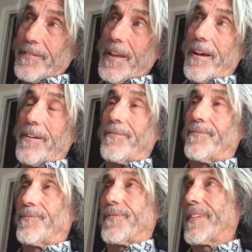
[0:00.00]
yeah.
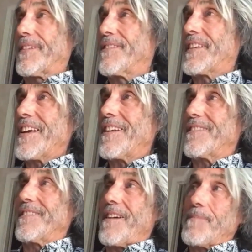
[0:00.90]
You
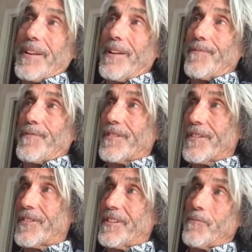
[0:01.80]
can't, I mean, if you
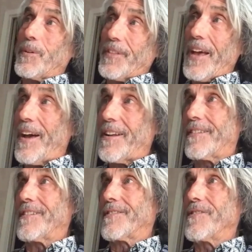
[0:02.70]
just sit with that,
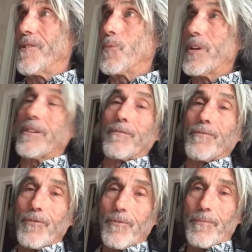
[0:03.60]
there's no wiggle
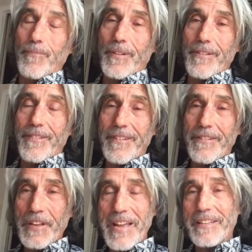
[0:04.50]
room.
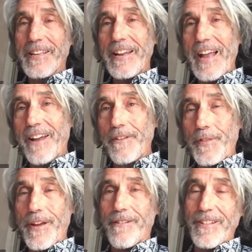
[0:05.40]
You can't get out of
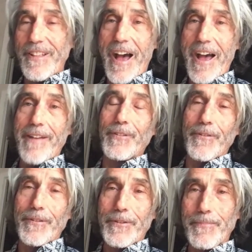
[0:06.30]
there alive,
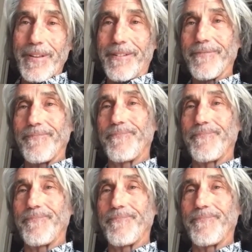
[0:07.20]
so to speak.